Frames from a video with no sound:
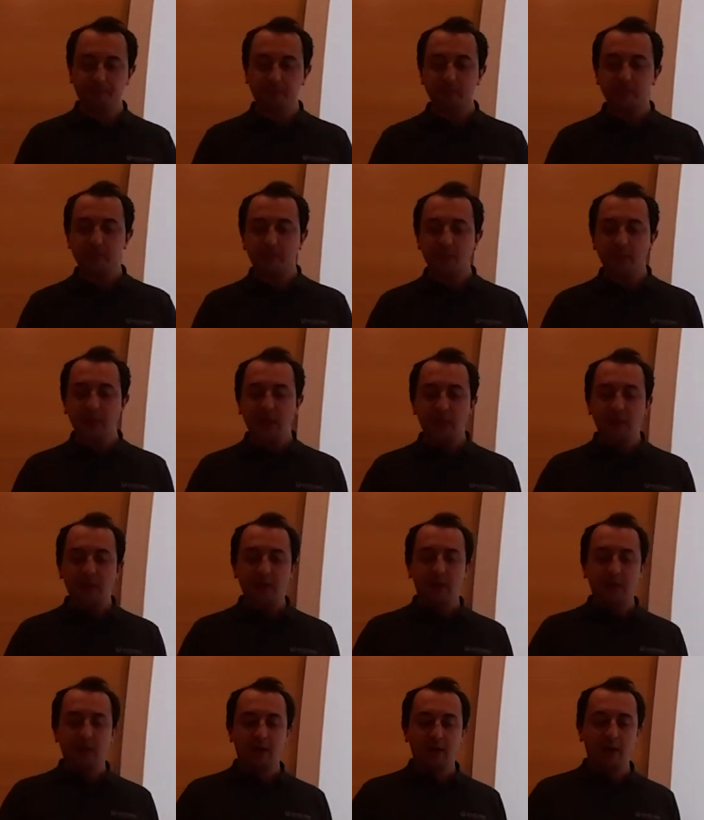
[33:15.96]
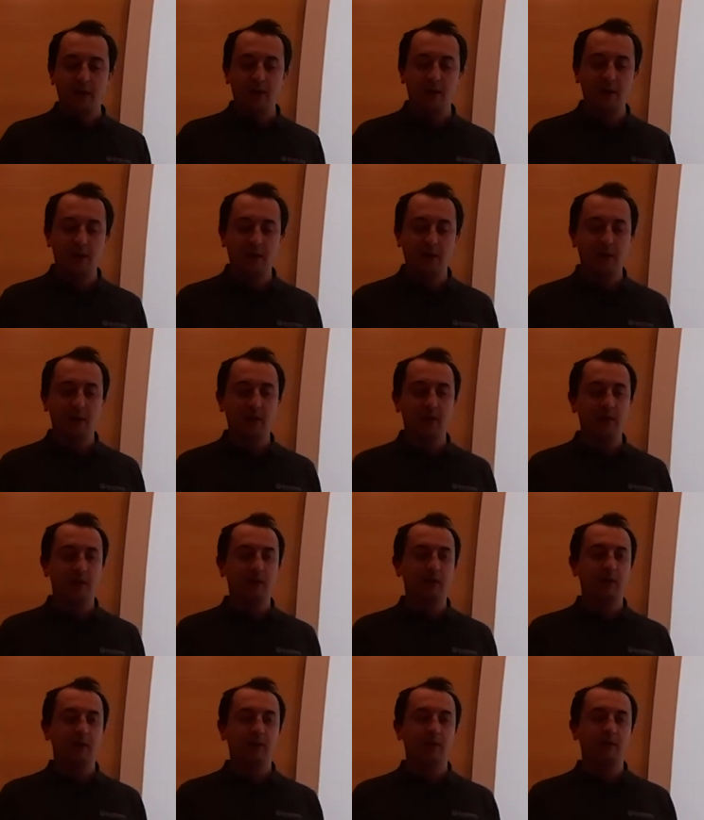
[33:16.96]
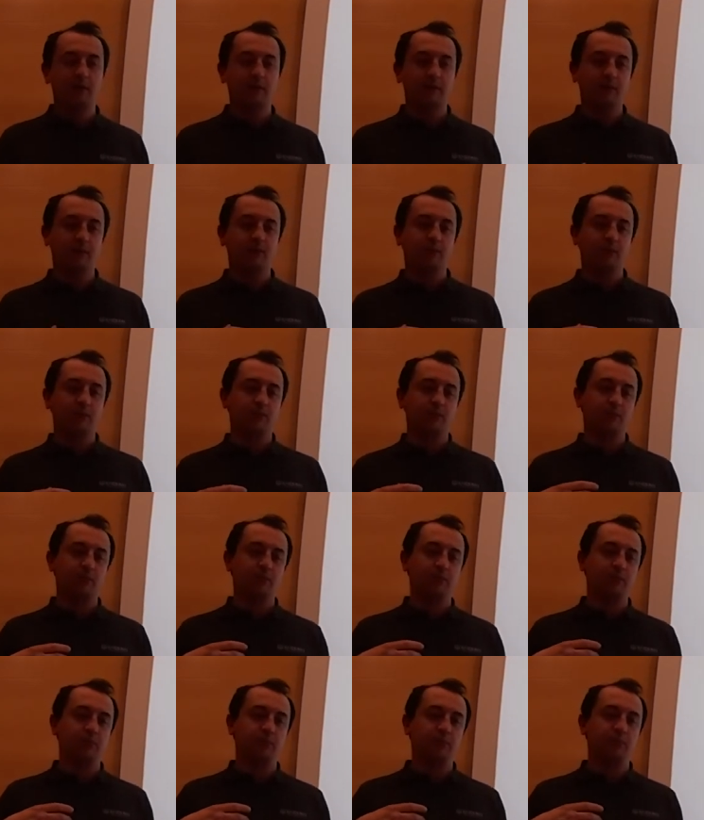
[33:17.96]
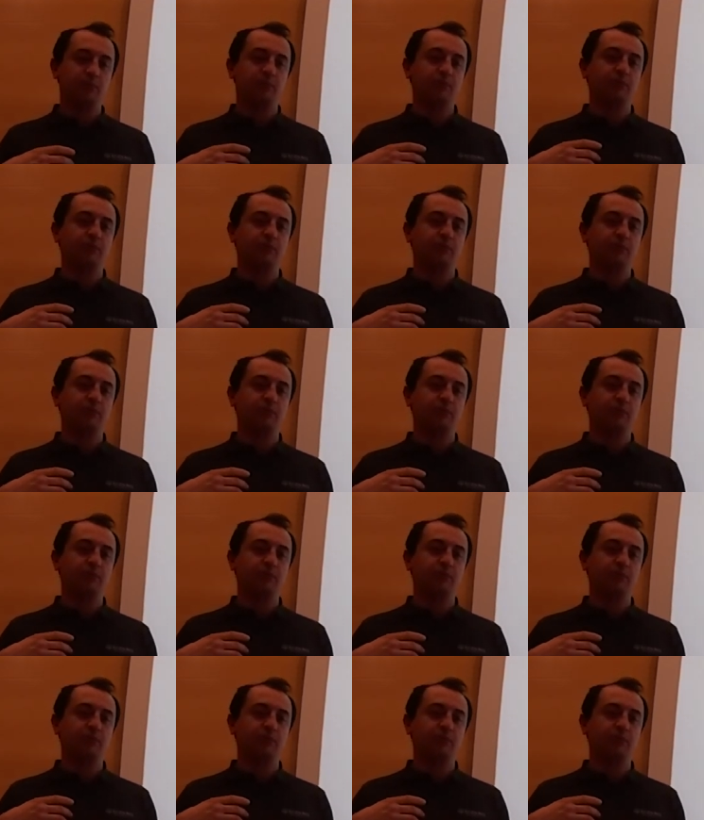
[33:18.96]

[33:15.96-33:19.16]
Nothing is said.